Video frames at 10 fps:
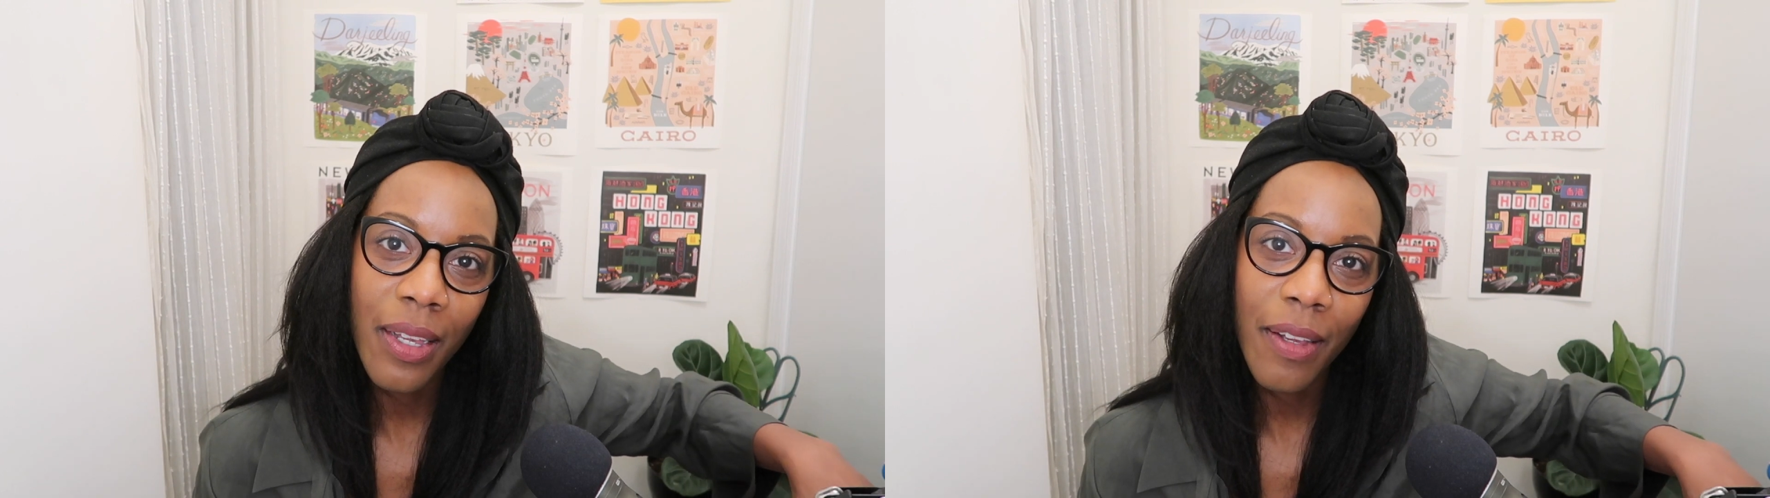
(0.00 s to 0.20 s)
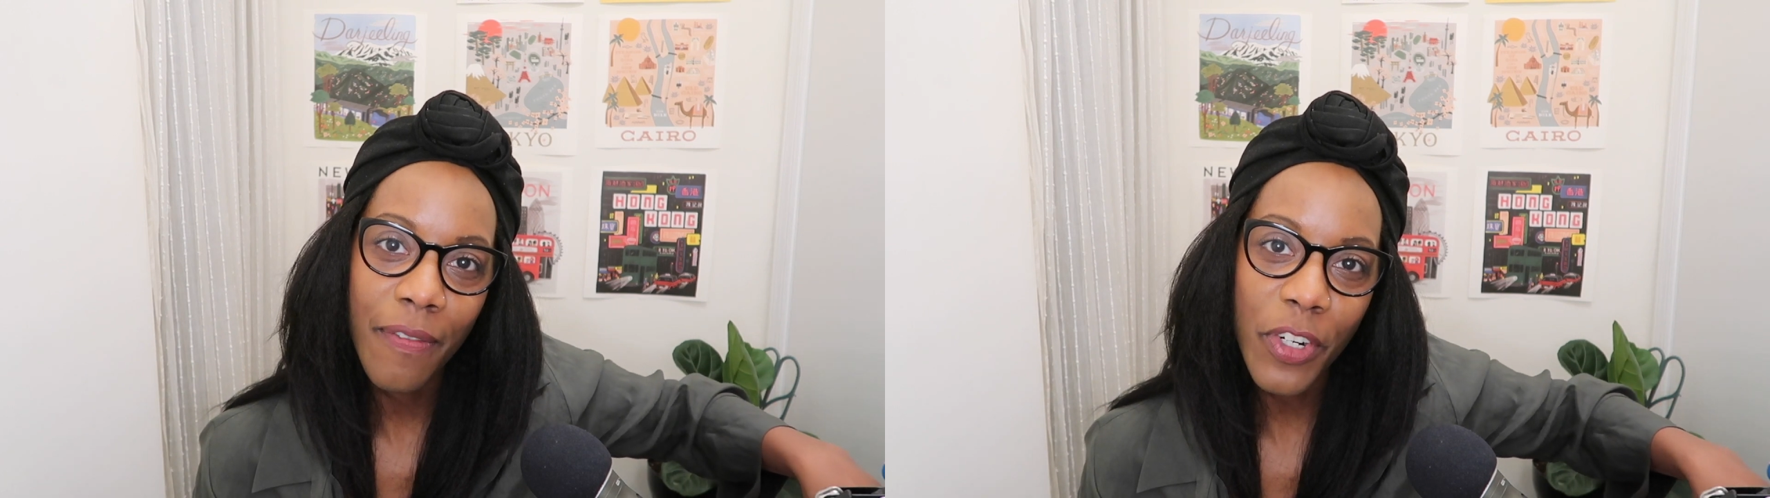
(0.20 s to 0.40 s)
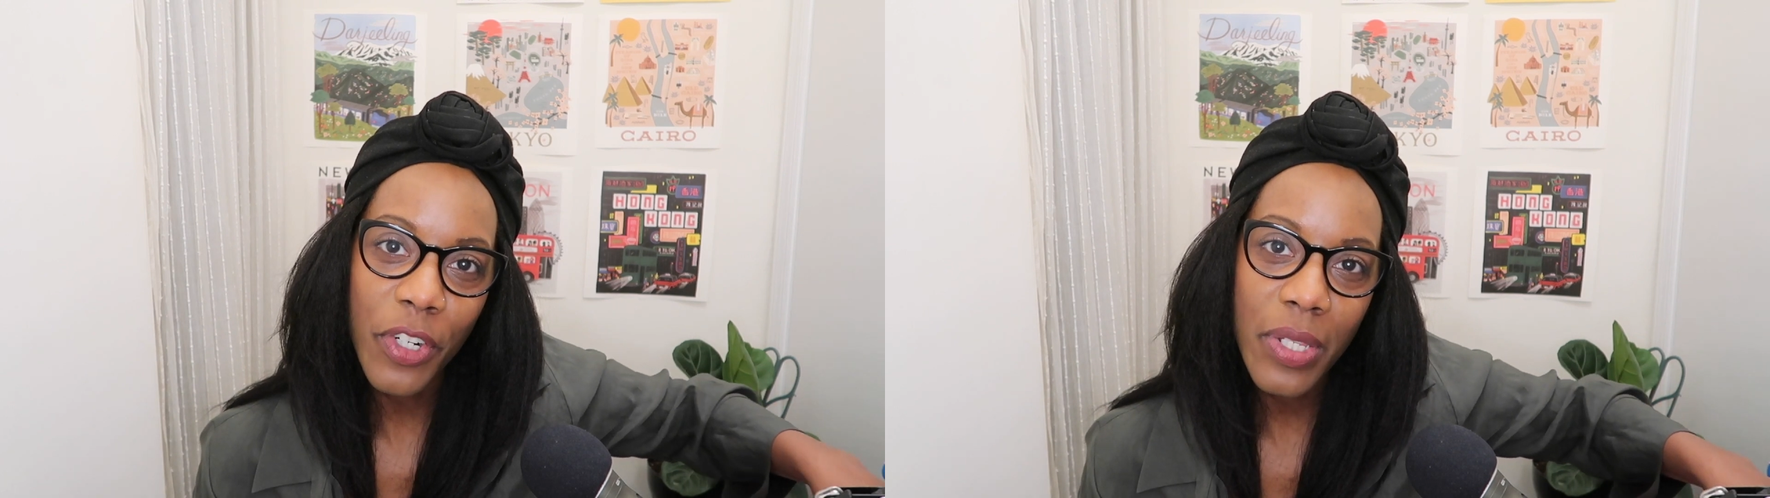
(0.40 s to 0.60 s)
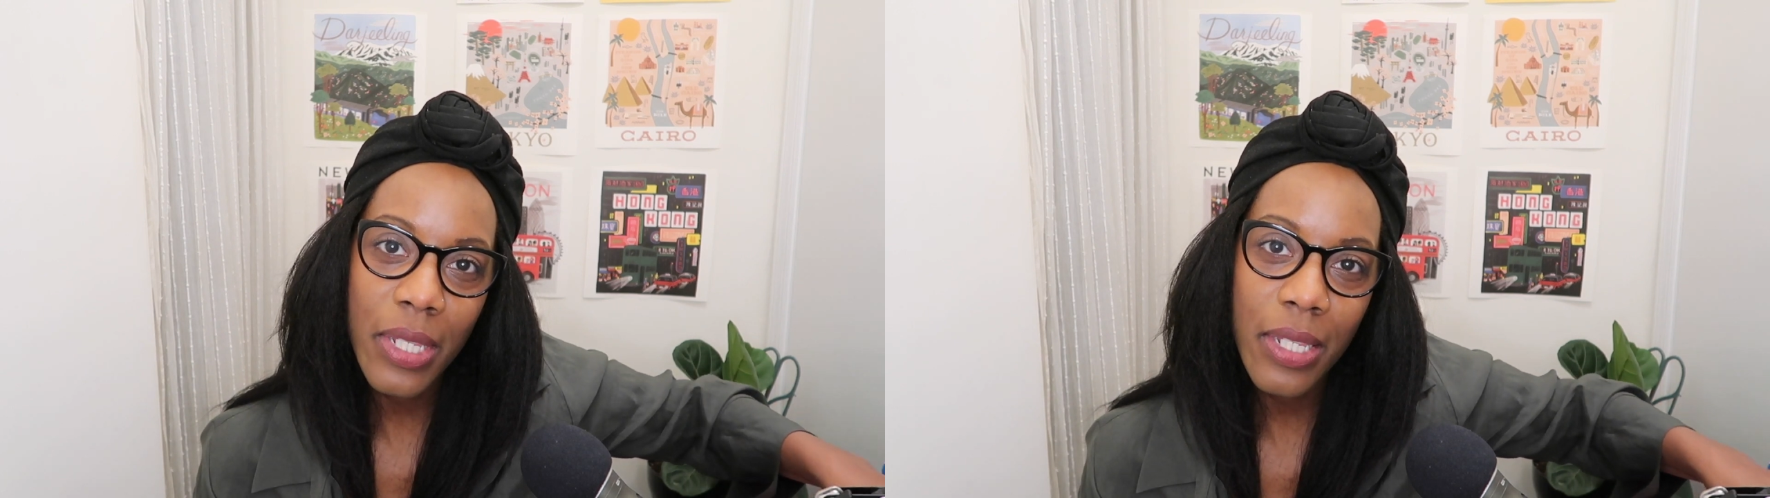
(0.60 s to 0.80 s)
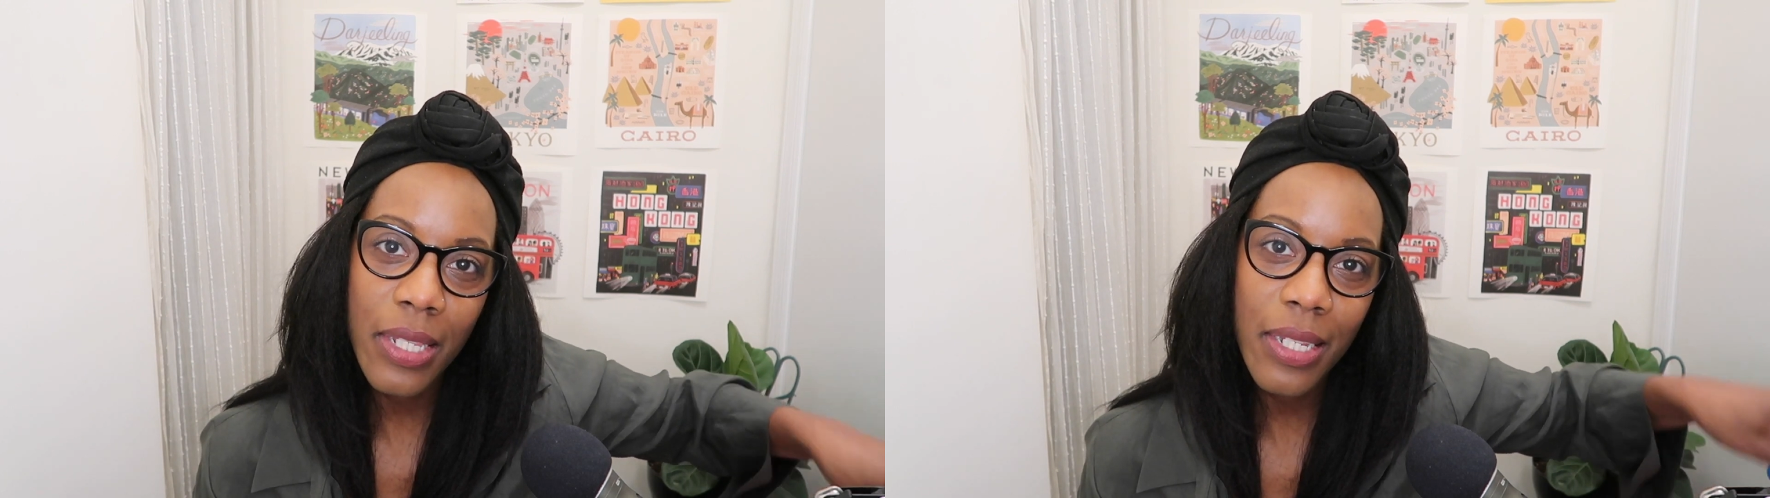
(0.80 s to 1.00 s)

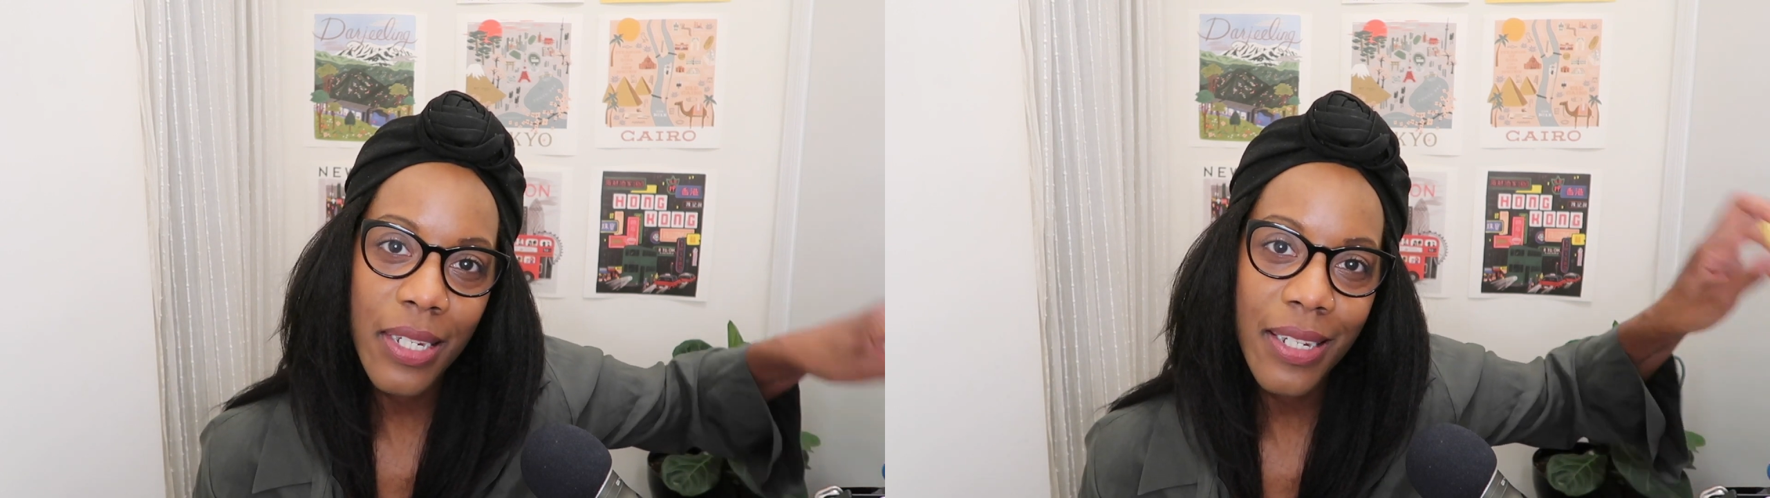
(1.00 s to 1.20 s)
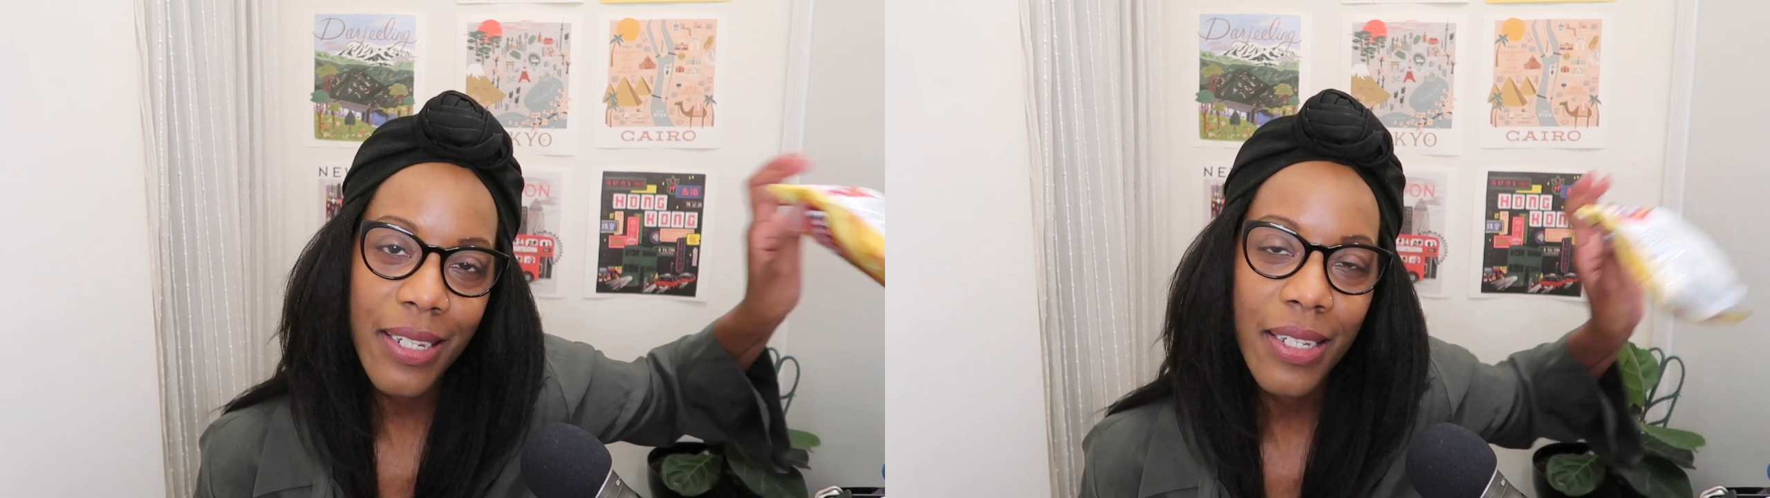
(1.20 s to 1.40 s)
first.